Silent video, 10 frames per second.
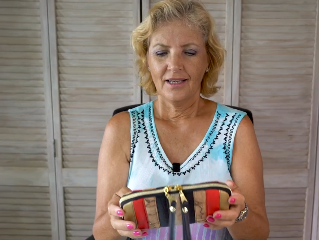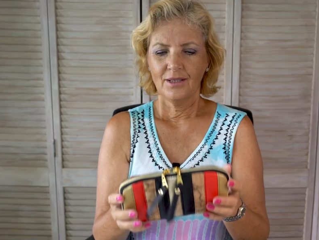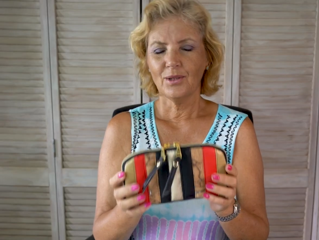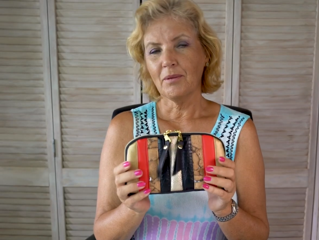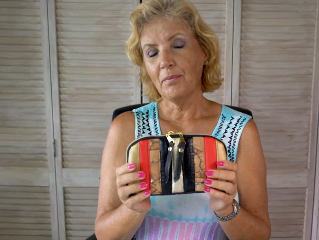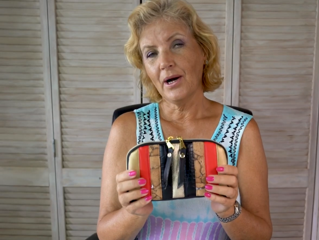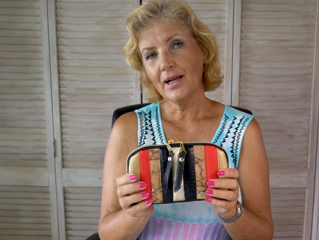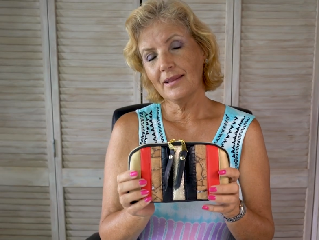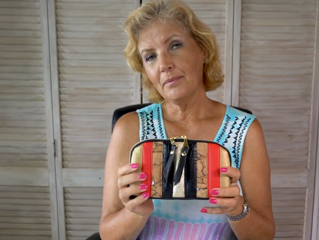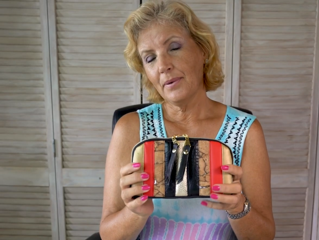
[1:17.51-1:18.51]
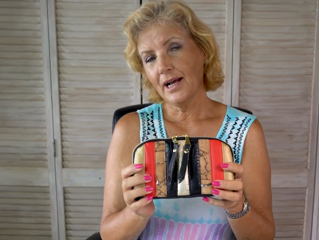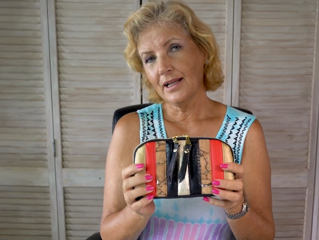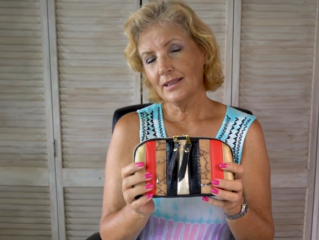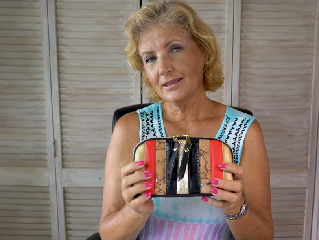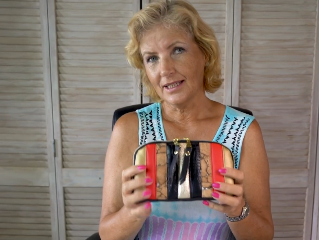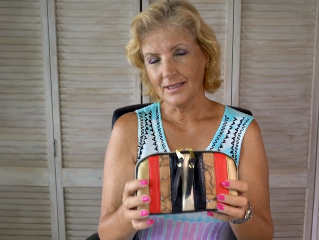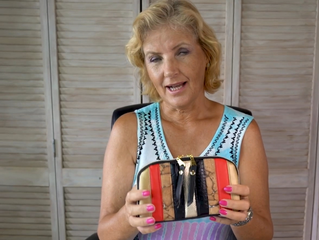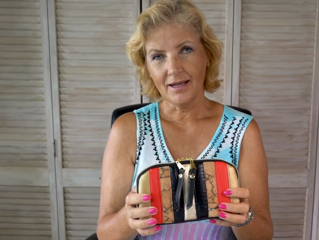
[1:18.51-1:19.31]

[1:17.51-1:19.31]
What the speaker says: You can buy the pattern at